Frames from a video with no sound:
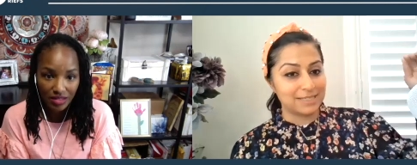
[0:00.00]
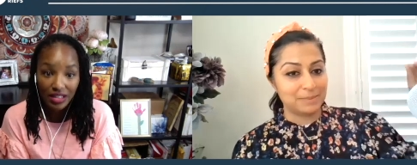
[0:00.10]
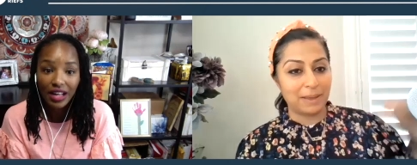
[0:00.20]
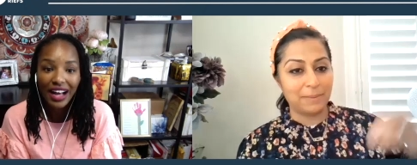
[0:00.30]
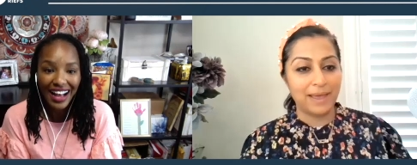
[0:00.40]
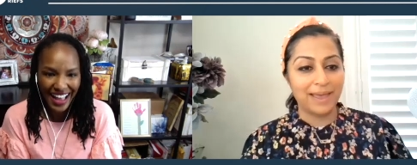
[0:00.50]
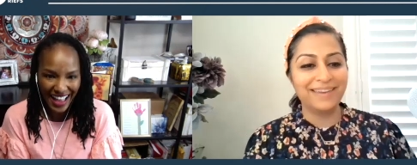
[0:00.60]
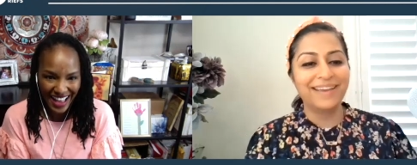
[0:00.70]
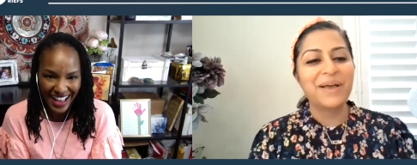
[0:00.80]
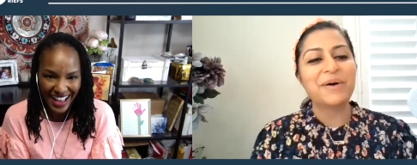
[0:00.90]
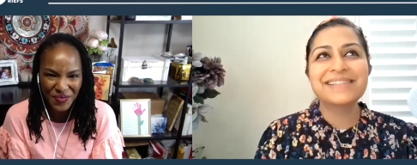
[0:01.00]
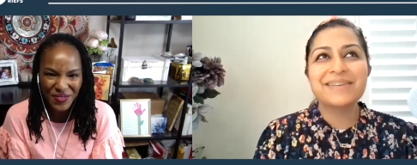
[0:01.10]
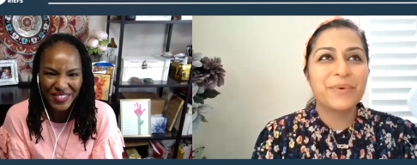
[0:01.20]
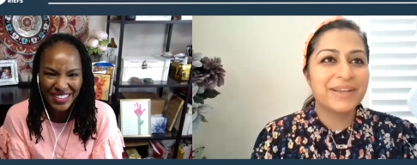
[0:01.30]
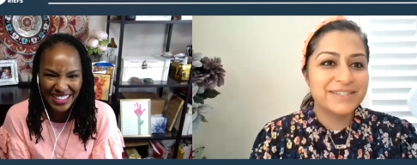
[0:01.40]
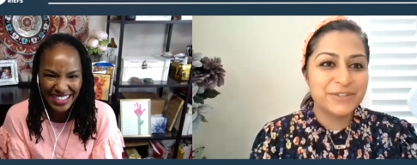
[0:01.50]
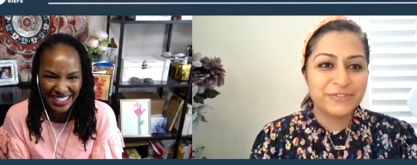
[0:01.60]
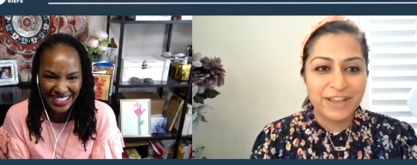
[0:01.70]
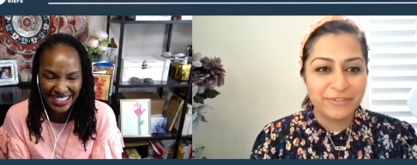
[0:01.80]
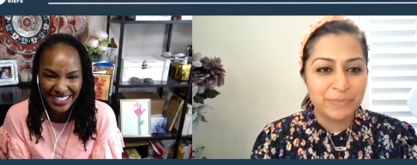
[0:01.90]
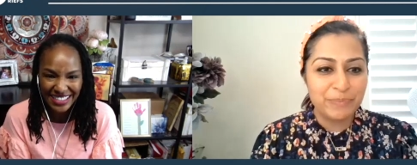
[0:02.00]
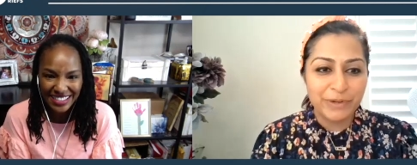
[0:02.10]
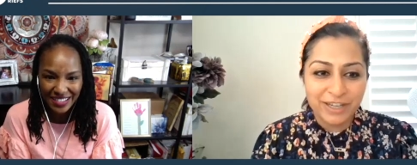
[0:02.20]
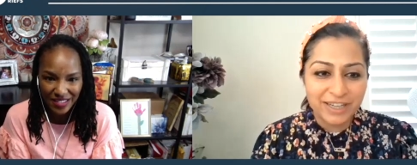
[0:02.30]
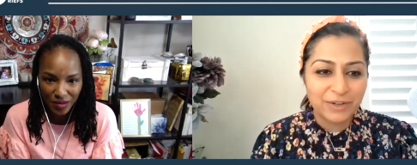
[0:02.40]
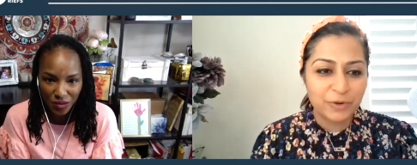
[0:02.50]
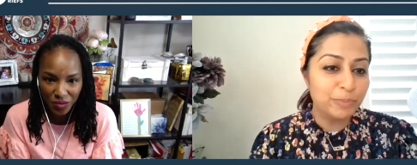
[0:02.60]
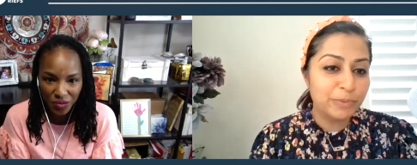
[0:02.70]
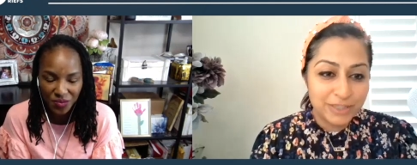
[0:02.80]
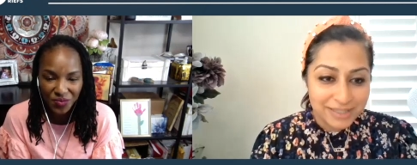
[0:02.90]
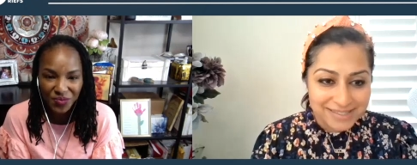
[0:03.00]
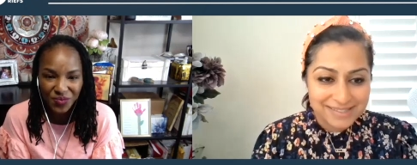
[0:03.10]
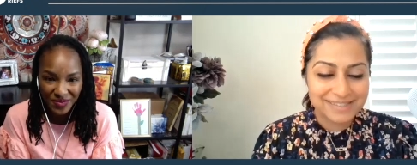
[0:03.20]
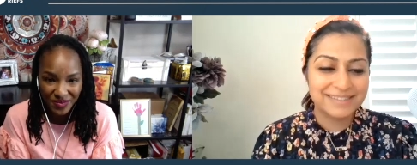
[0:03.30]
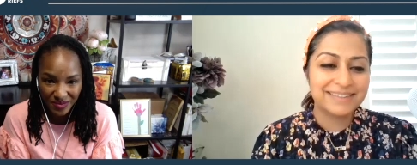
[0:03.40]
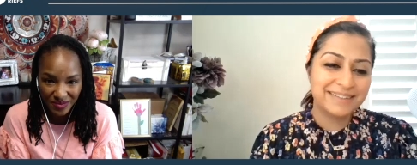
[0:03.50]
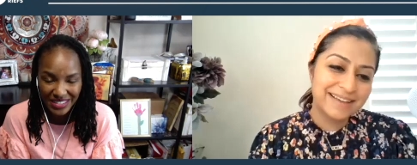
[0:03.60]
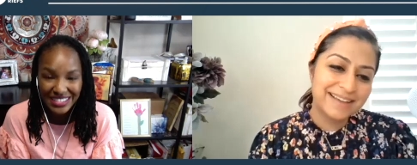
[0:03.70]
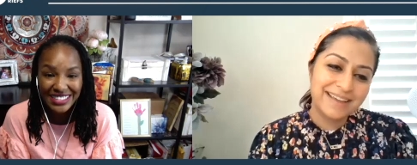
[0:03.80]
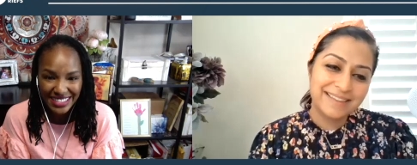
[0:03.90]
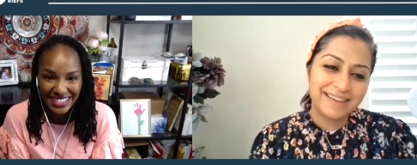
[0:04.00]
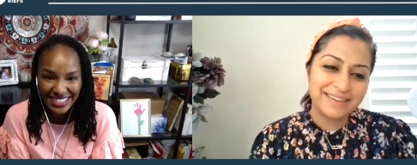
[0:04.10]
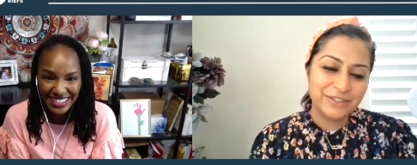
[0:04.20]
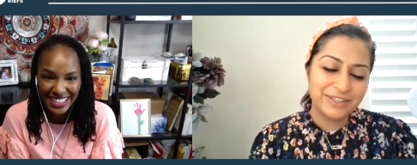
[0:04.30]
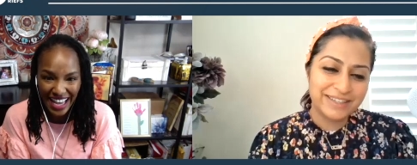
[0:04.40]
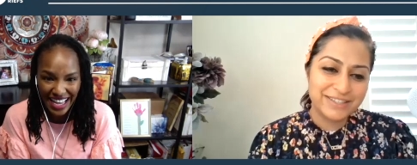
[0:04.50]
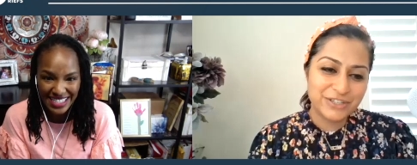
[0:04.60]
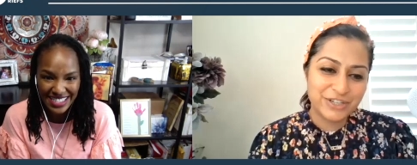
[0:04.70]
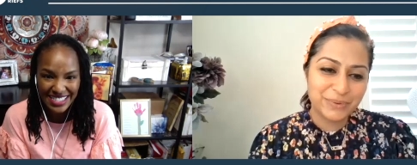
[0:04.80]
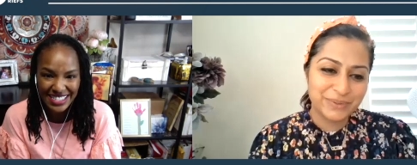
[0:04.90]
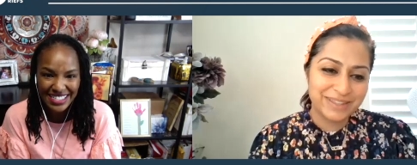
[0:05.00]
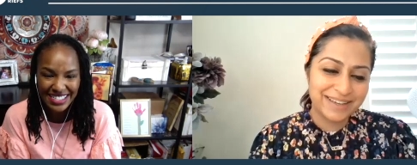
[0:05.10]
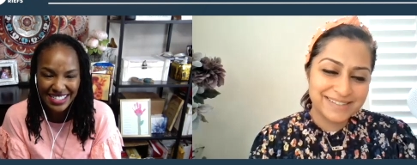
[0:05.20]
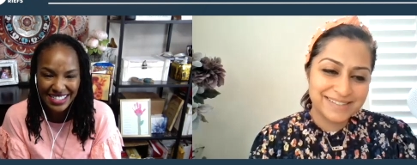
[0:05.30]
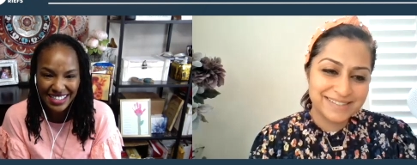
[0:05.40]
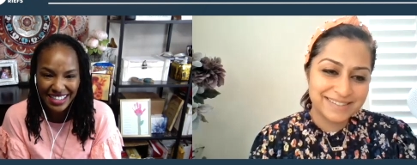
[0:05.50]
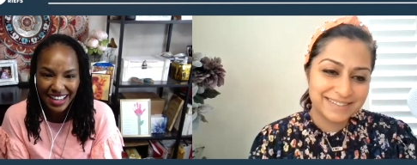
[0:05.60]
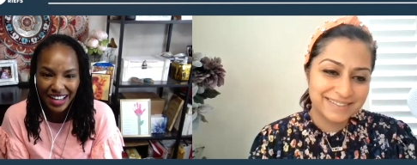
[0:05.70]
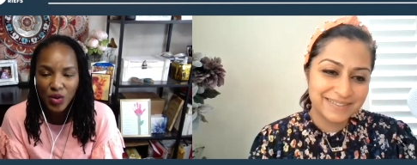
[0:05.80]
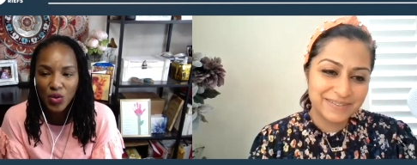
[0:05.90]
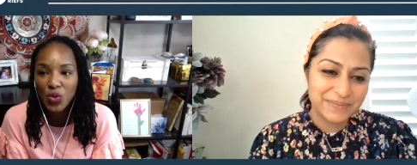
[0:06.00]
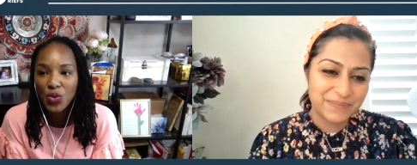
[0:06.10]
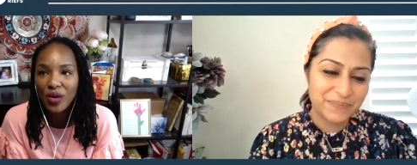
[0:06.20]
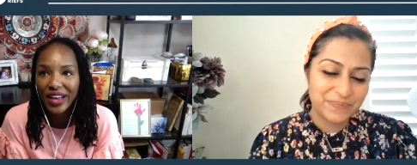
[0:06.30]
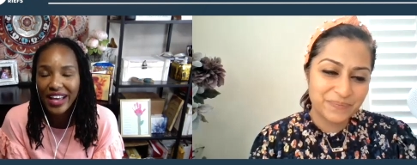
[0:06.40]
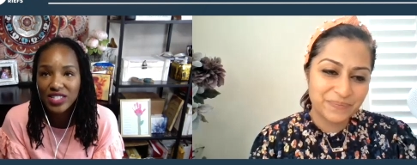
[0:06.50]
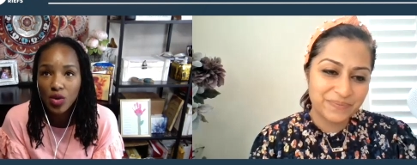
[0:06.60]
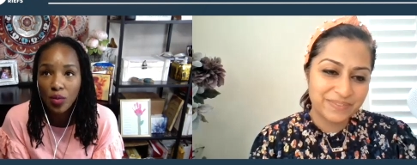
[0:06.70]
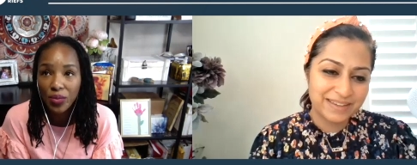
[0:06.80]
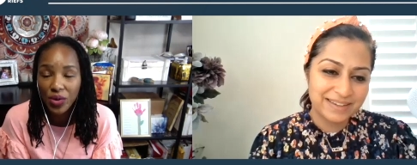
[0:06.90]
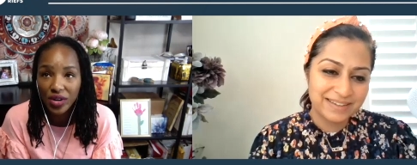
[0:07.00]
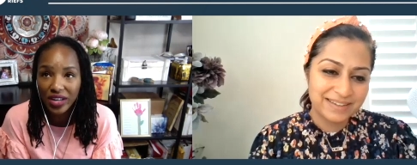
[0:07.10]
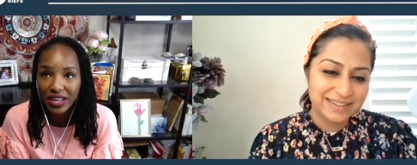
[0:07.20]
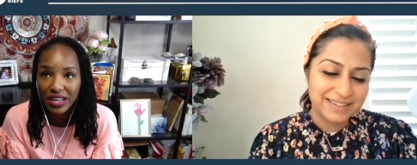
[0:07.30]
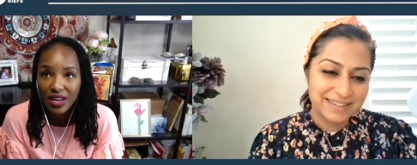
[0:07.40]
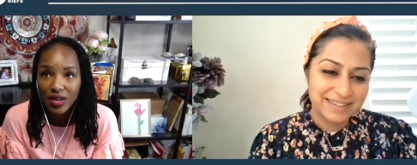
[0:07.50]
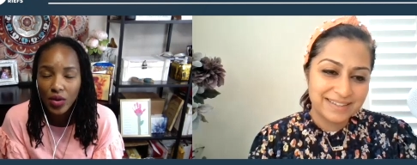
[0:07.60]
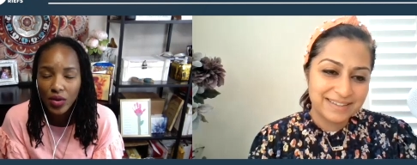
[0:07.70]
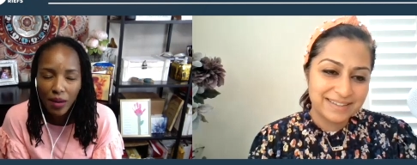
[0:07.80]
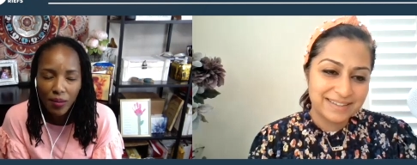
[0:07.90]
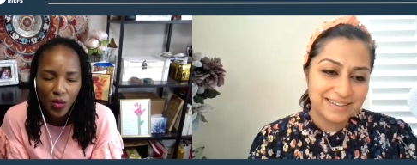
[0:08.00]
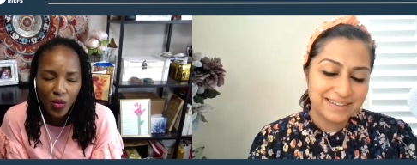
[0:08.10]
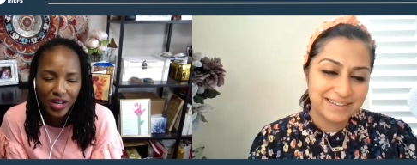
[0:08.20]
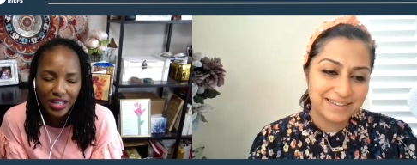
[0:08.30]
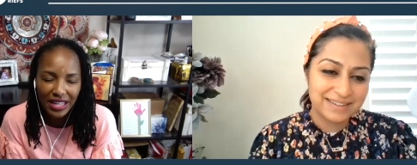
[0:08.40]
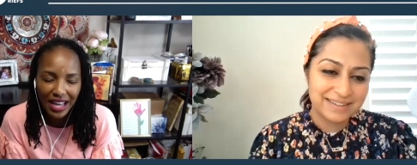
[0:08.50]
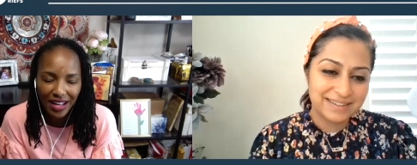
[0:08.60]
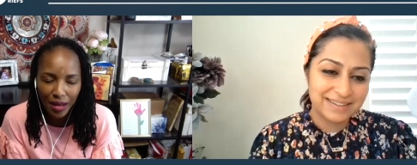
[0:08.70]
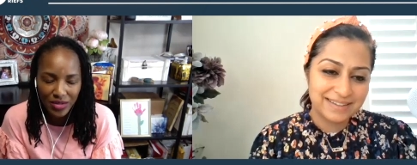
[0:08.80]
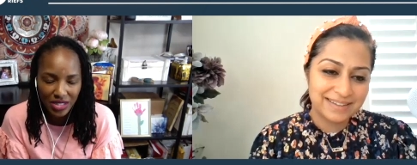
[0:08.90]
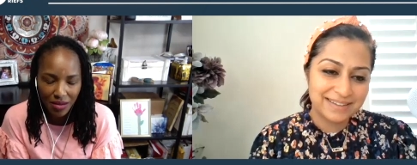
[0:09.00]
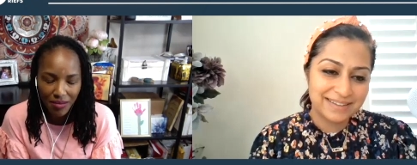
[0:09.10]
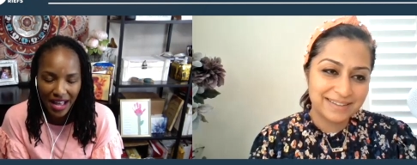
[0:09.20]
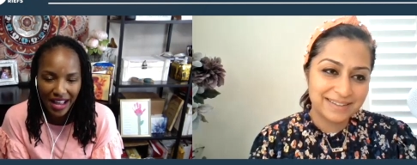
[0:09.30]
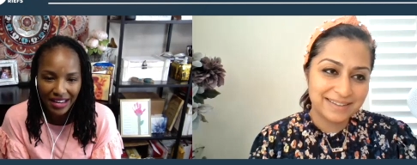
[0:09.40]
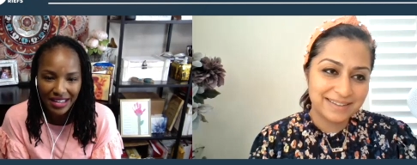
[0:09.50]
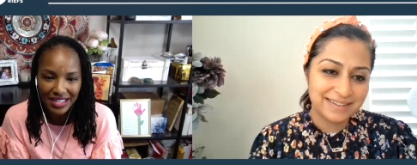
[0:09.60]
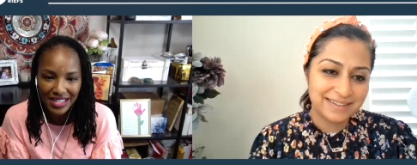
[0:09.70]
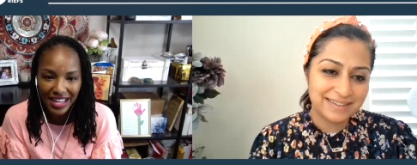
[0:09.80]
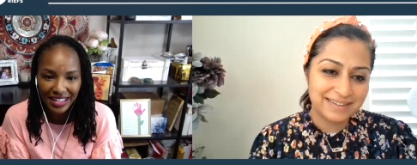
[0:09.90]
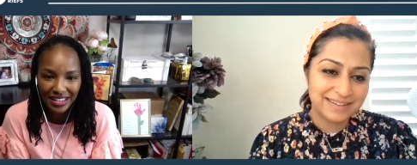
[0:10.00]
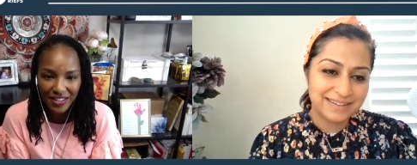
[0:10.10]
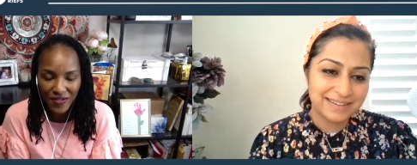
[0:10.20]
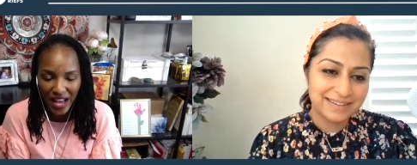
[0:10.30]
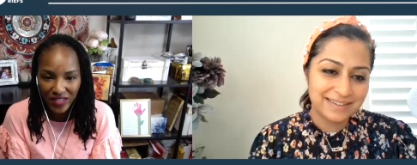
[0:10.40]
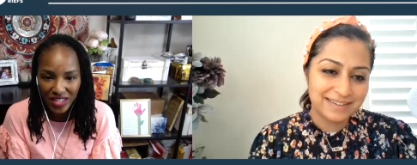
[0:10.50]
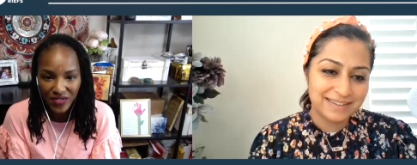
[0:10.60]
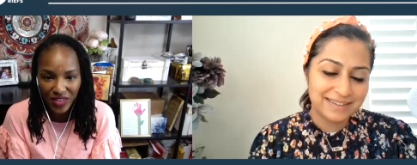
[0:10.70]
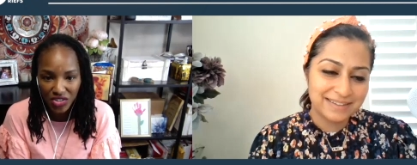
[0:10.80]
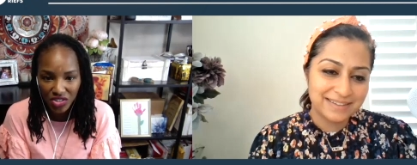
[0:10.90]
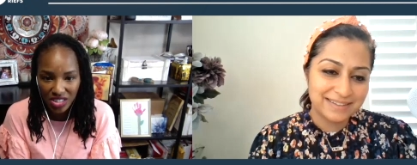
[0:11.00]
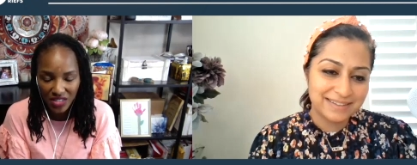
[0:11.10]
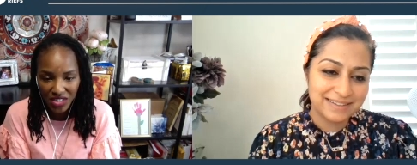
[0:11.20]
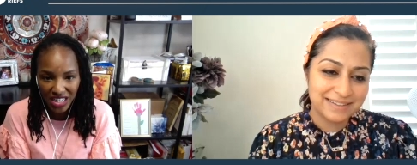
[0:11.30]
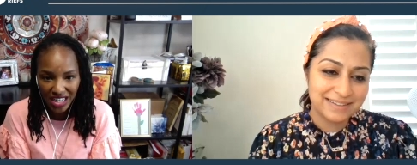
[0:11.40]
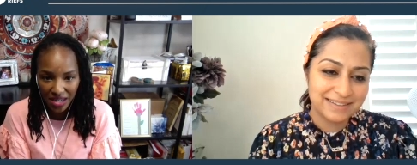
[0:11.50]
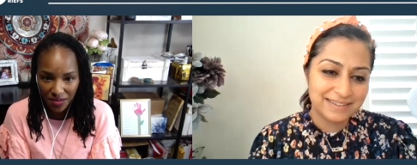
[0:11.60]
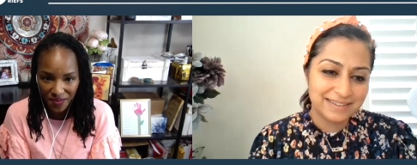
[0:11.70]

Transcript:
Speaker 1: to my bed. So what is your favorite book or books that you'd like to share with us?
Speaker 2: Oh, okay. So book, the number one that comes to mind is like The Five Dysfunctions of a Team.